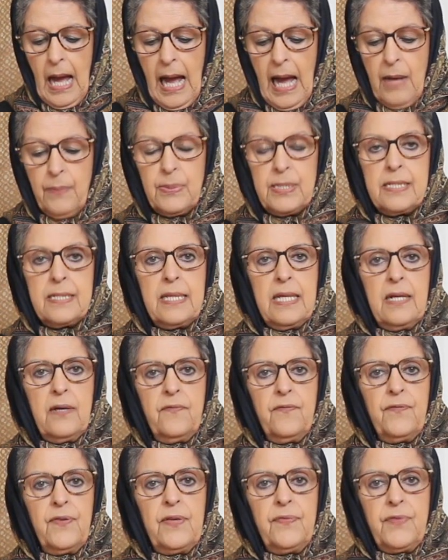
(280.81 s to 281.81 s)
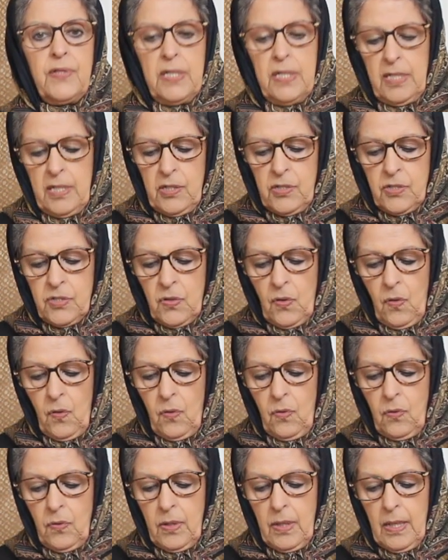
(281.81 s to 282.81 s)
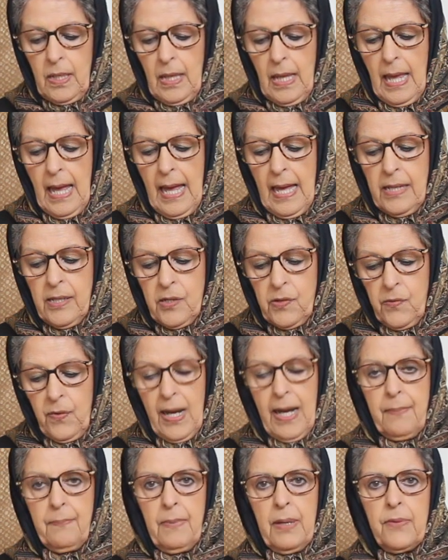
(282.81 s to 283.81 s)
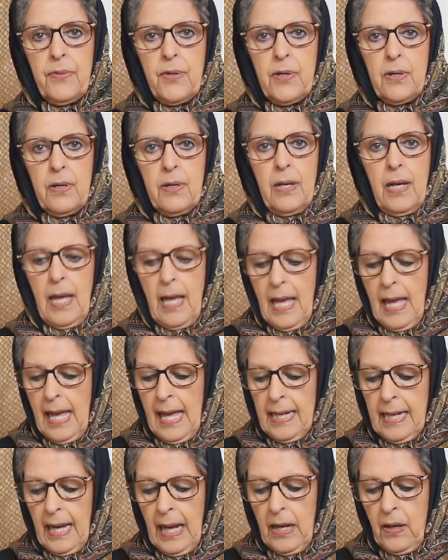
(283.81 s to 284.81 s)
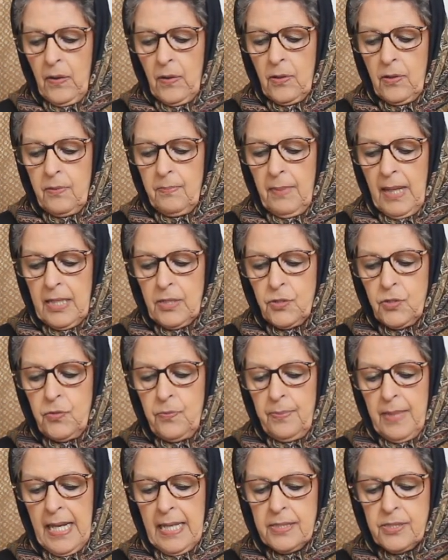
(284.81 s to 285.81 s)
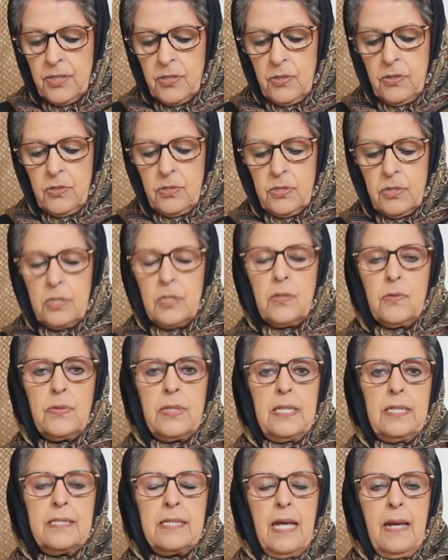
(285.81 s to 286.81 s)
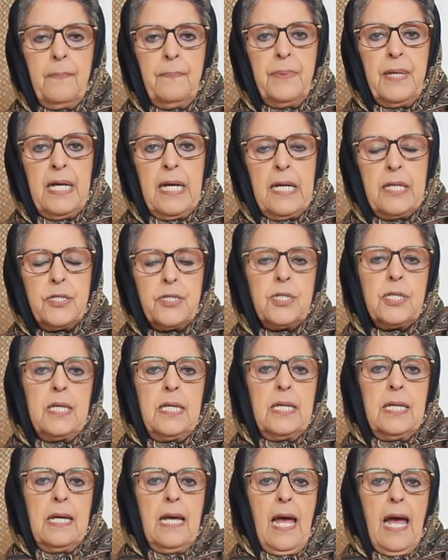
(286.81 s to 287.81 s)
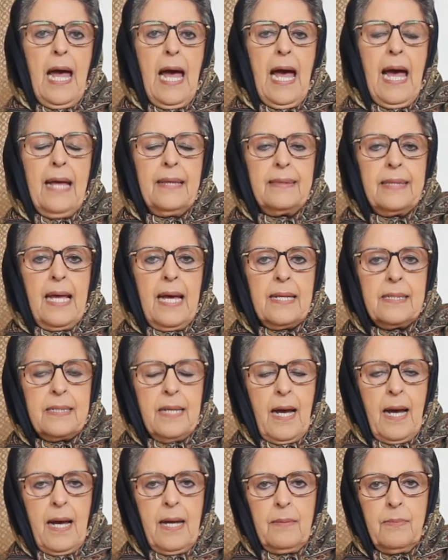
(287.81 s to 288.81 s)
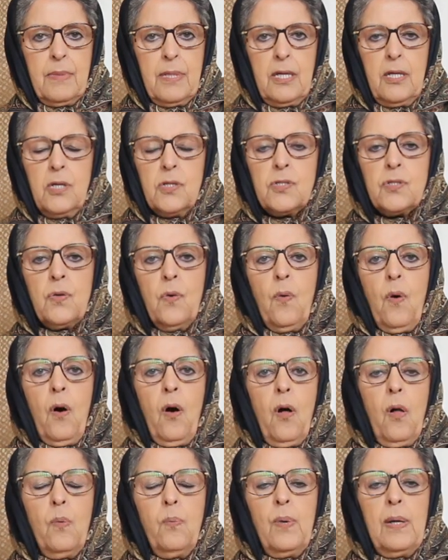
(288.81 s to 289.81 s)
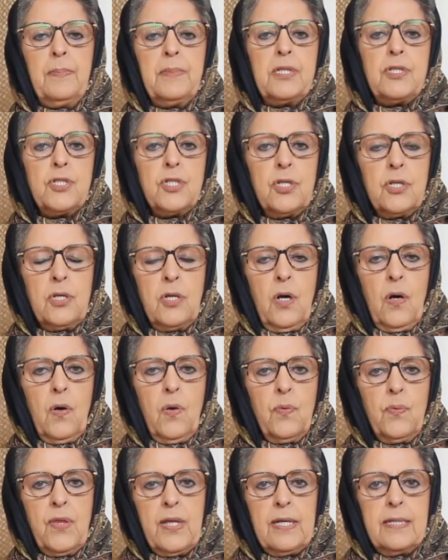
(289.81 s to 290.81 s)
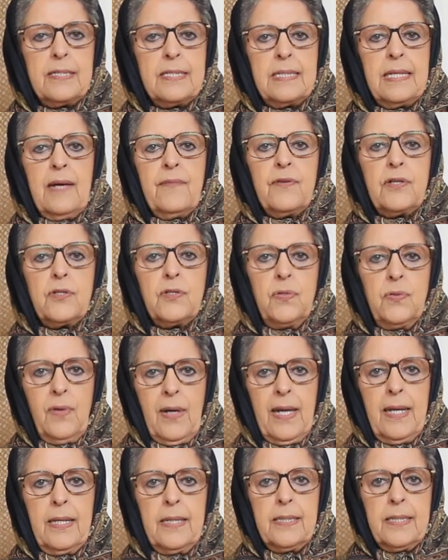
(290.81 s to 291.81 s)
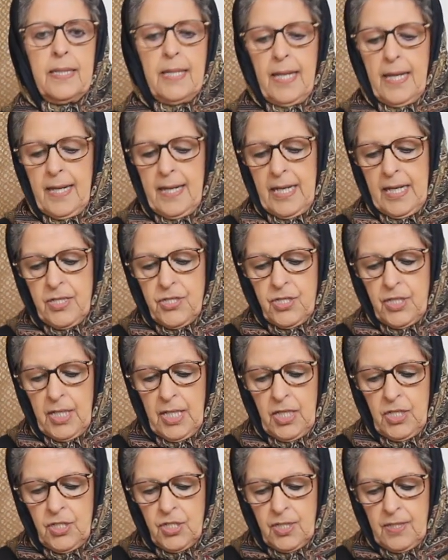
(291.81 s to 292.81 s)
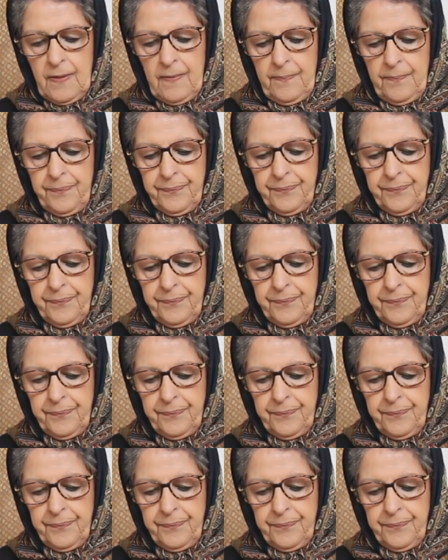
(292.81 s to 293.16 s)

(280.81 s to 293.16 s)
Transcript: I was then 50 years old and a grandmother, and I earned my 2 master's degrees and PhD at that time. So all women should know that it's never too late to get an education.